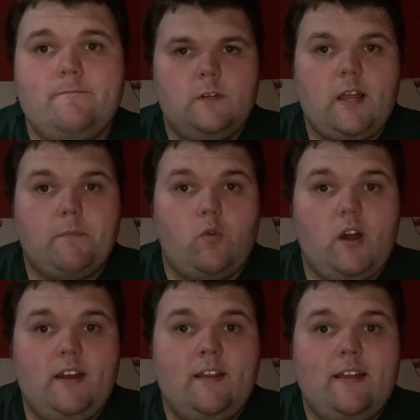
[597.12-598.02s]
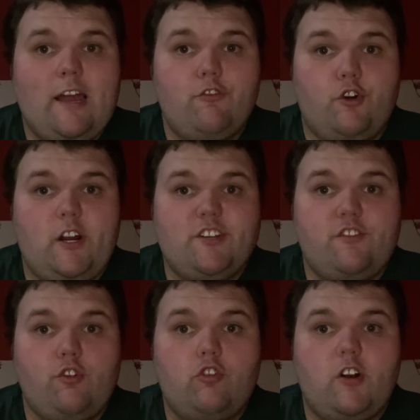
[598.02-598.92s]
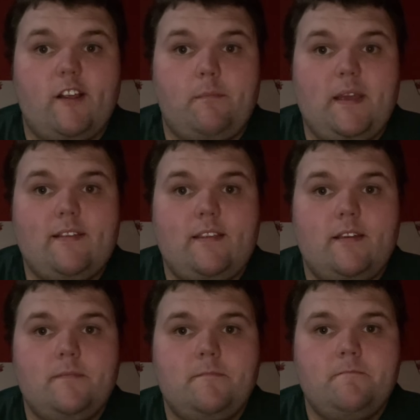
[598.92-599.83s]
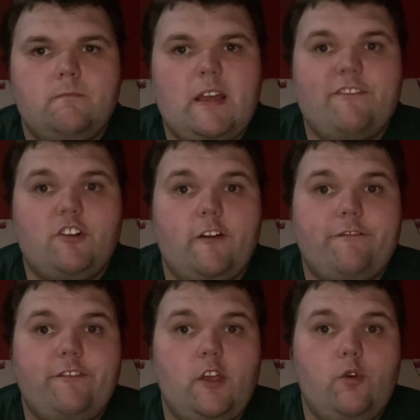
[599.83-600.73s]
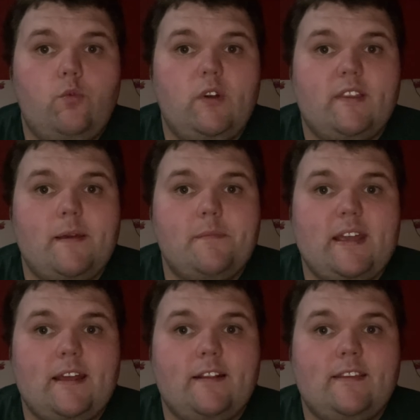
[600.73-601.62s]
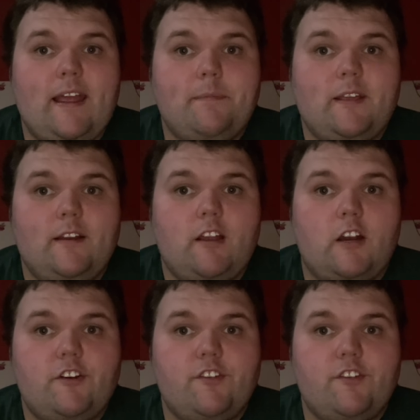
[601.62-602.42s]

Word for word: Number 1. How the Grinch Stole Christmas. After a few attempts at adapting Dr.